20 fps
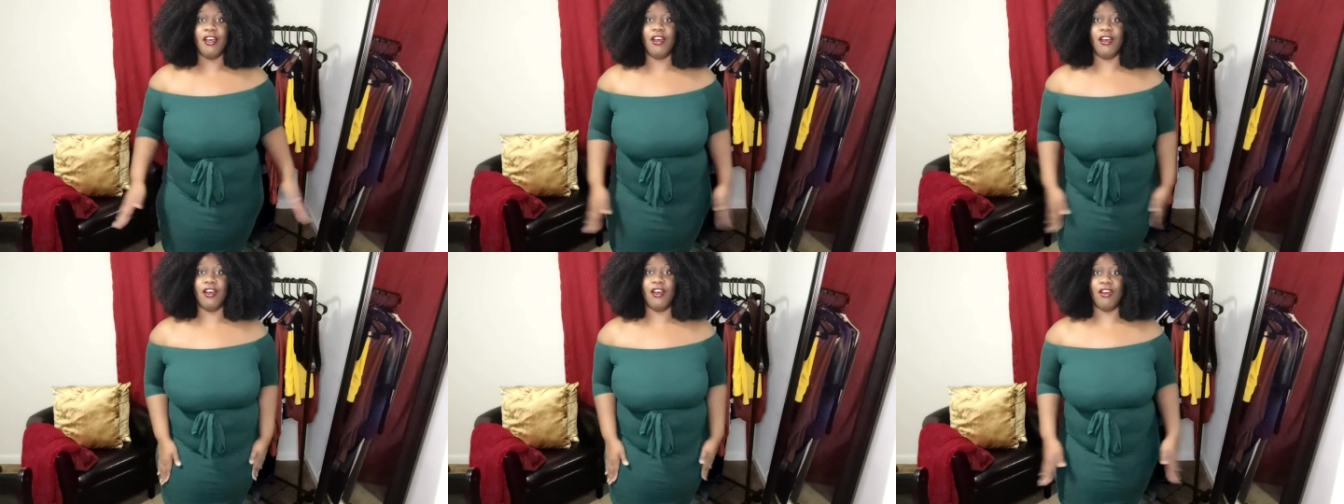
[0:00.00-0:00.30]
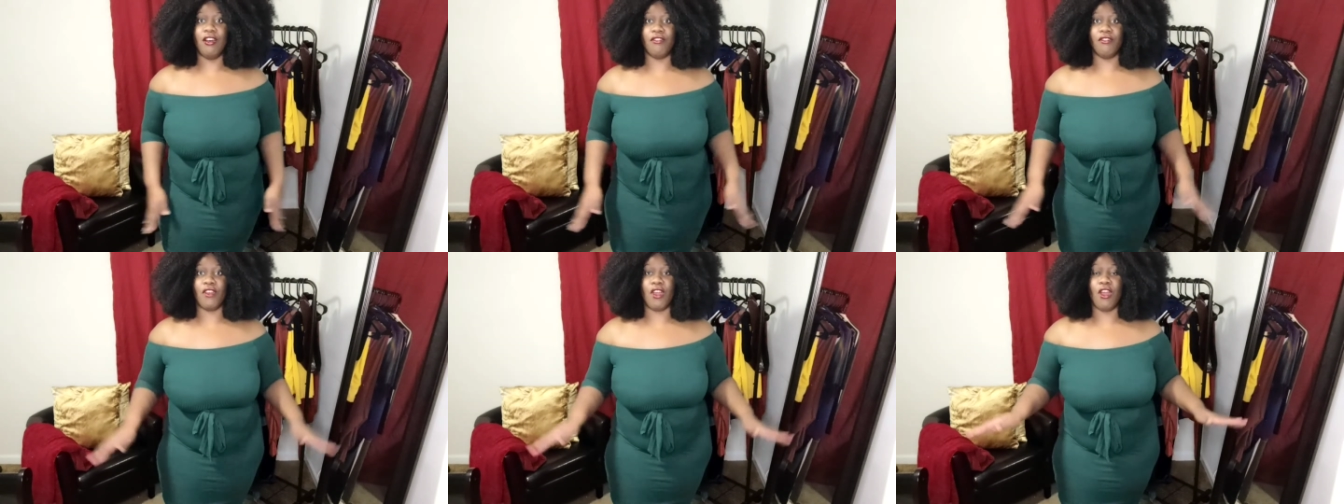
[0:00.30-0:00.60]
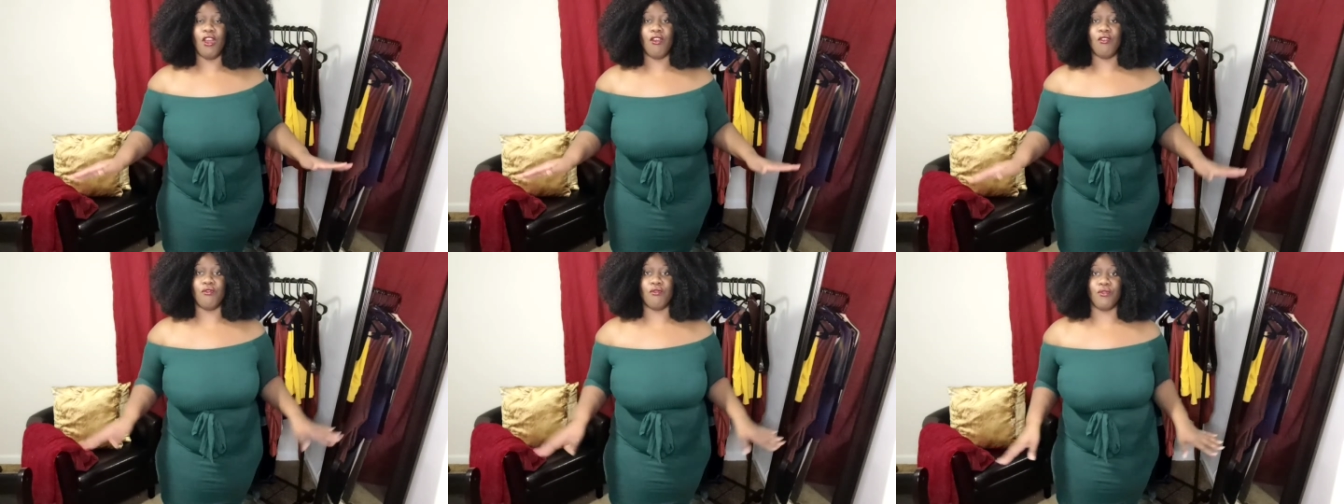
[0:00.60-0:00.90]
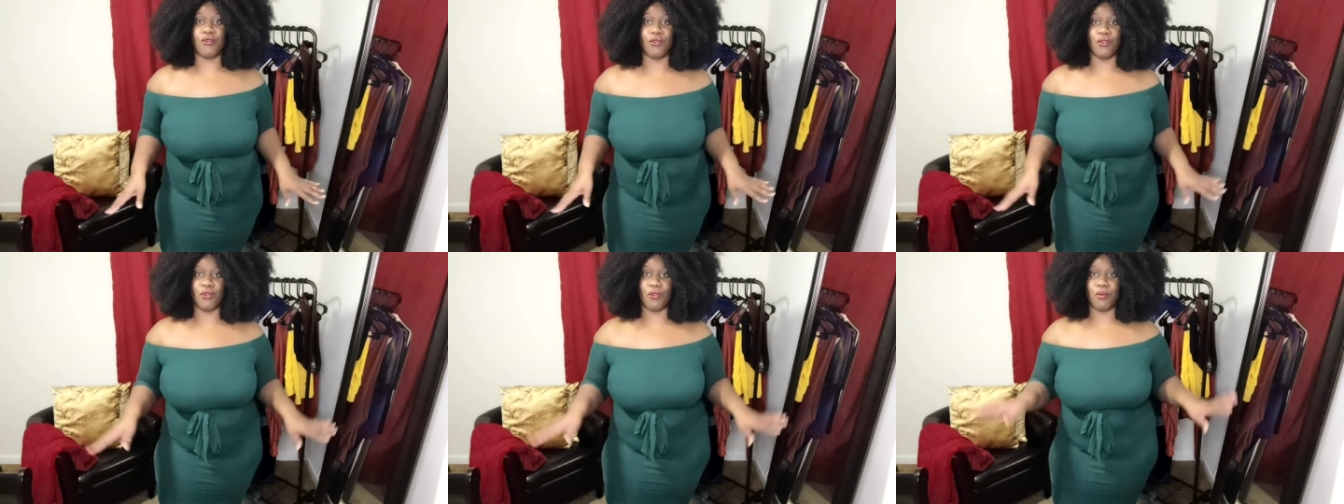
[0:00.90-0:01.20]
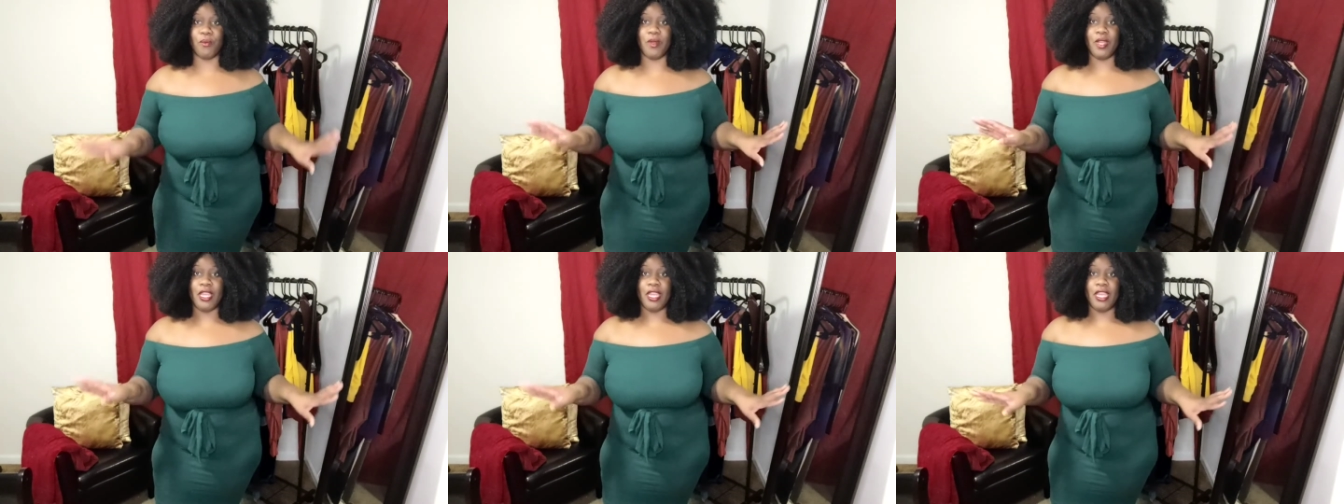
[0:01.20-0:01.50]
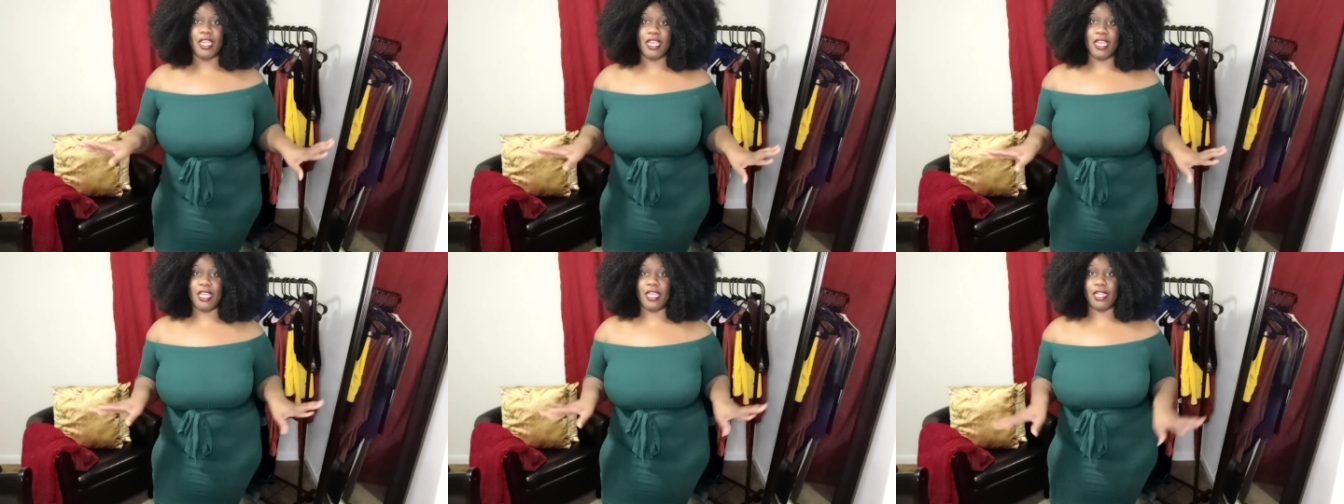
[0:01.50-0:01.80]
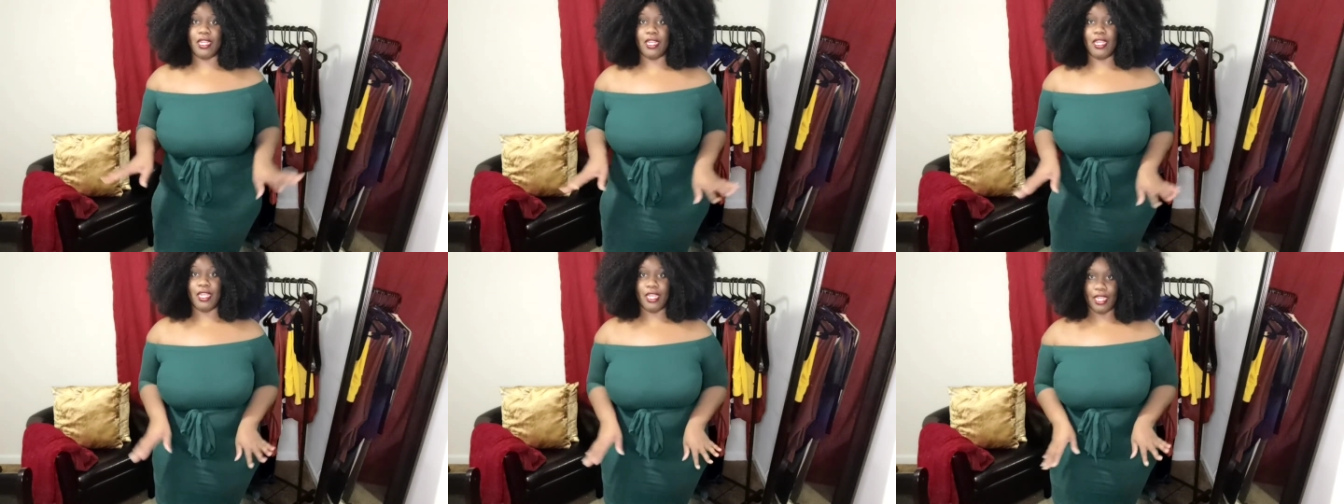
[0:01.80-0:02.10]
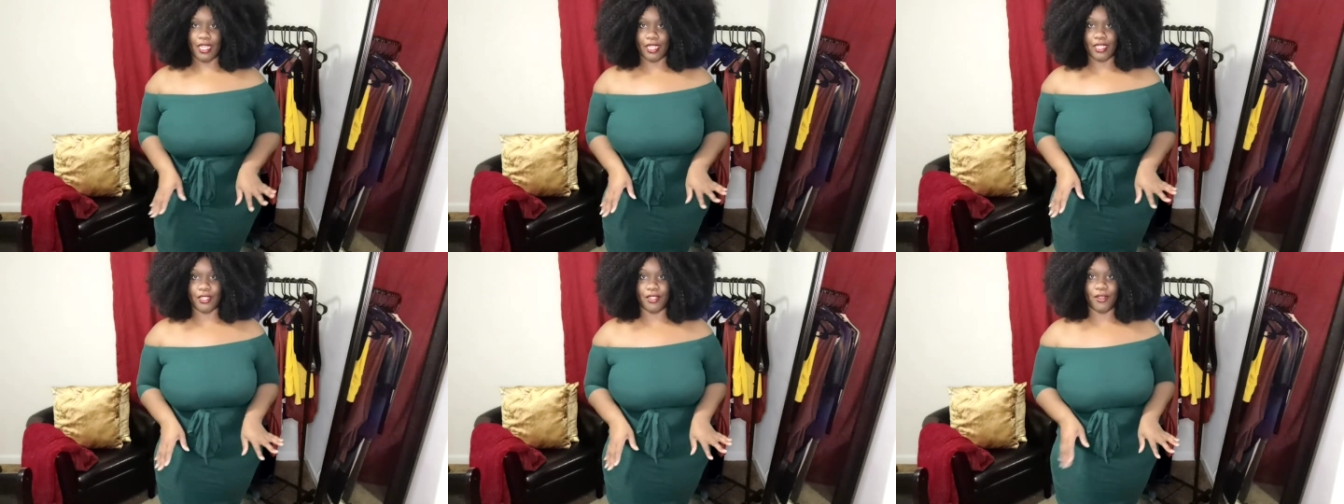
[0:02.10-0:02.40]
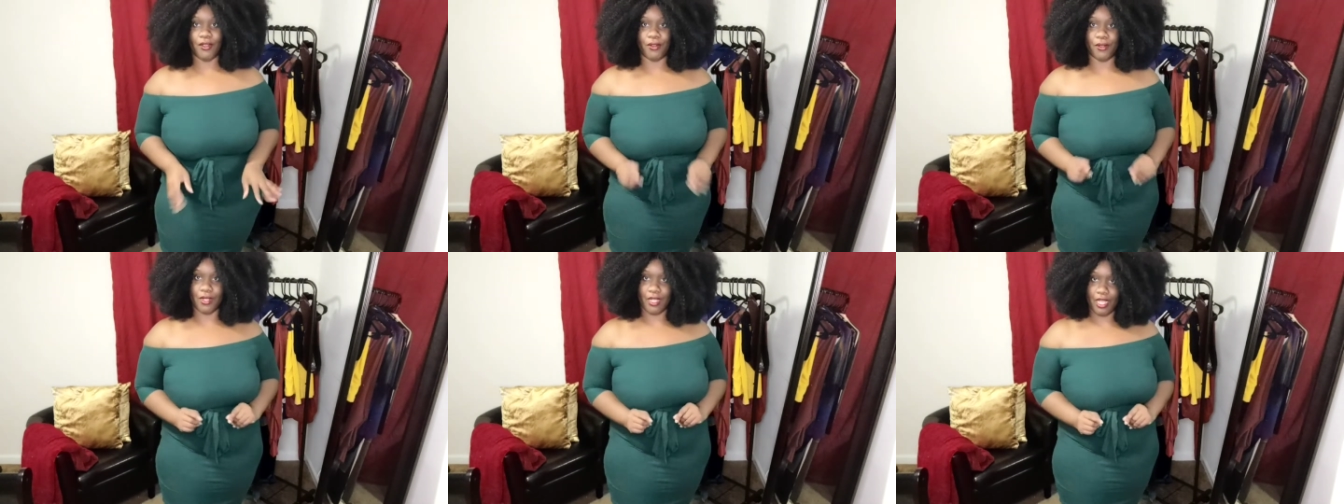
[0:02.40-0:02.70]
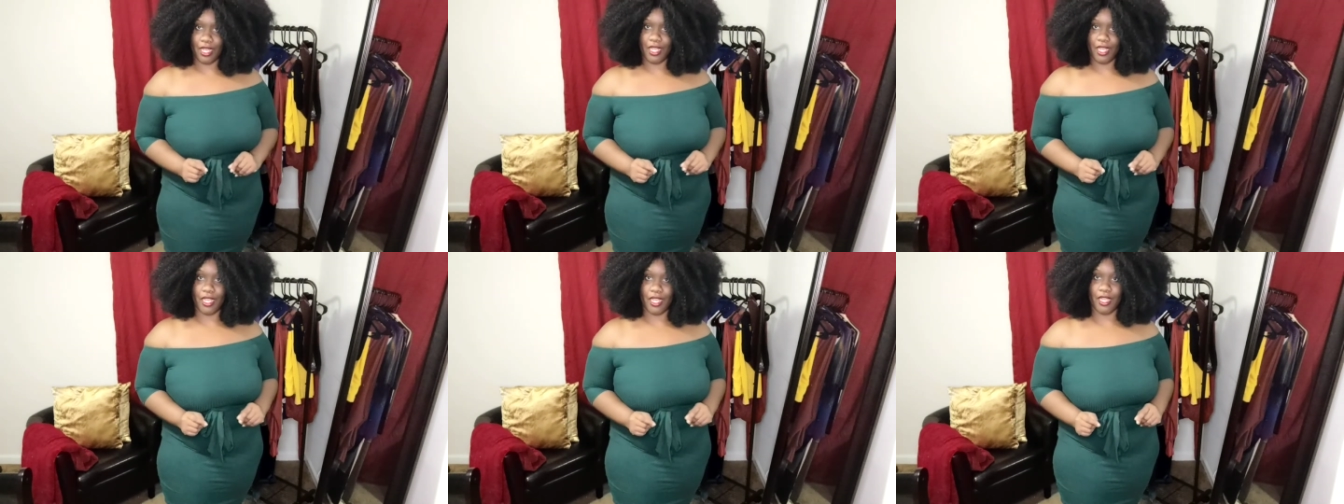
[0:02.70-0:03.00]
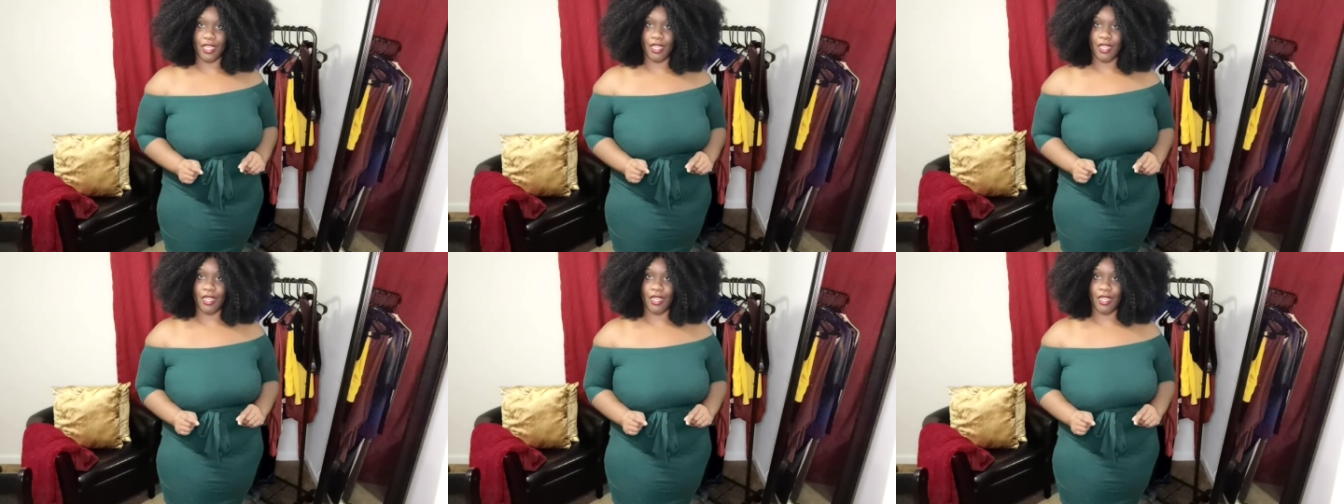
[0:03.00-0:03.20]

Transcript: of room in it, okay?